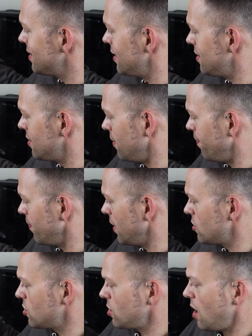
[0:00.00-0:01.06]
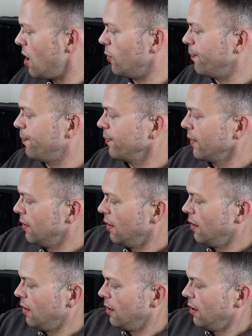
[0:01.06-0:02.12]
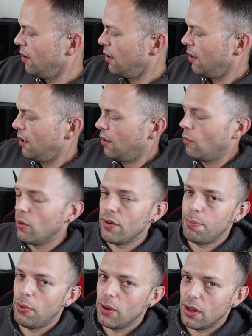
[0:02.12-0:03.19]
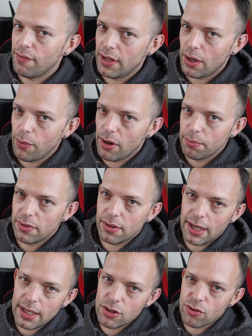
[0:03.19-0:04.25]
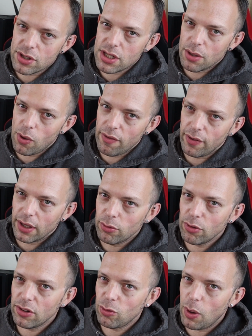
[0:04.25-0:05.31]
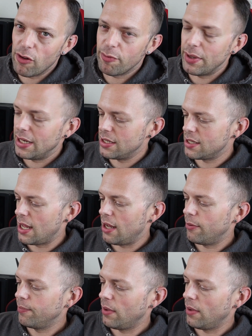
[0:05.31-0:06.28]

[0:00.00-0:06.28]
Citizen. So we're at the point in the video where I'm dangerously waffling because we're at 12 minutes now.